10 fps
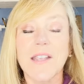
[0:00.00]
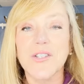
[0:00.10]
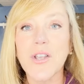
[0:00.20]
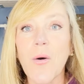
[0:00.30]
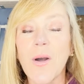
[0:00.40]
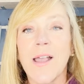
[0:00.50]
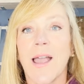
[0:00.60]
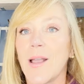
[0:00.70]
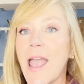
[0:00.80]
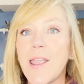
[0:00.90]
So
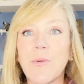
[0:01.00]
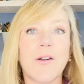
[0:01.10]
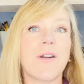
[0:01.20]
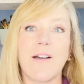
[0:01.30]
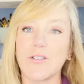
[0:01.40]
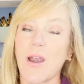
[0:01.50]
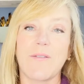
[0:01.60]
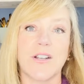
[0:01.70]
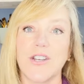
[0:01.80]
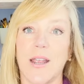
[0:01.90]
A, we don't have
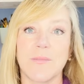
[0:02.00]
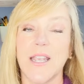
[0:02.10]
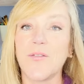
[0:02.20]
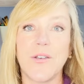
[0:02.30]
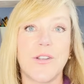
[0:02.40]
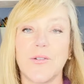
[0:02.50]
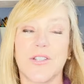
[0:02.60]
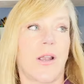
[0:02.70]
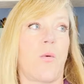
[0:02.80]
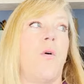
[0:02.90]
traffic jams. If you do,
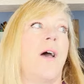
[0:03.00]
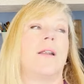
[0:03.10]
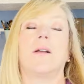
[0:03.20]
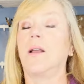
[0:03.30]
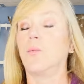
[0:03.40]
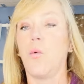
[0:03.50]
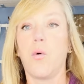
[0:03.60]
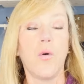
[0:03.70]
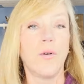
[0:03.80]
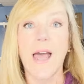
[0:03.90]
it's like, what,
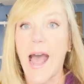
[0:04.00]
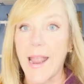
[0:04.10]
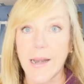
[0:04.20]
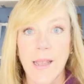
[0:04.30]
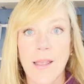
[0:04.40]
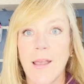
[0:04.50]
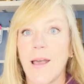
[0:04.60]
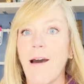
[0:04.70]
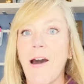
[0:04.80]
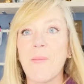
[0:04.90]
who died?
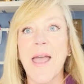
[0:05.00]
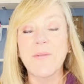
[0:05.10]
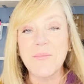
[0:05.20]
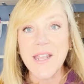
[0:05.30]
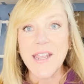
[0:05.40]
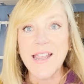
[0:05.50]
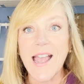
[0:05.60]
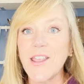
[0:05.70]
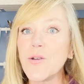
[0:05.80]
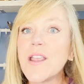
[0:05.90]
Um, and
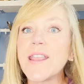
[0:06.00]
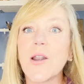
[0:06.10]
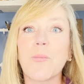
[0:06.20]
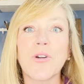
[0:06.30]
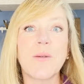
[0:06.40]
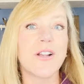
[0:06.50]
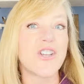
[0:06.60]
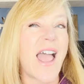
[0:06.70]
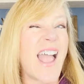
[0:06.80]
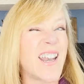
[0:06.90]
B, you can get pretty
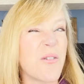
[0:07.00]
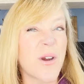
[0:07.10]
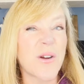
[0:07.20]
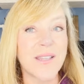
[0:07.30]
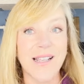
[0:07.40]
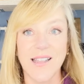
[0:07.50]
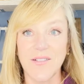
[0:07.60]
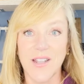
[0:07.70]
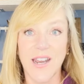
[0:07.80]
much anywhere in the Cleveland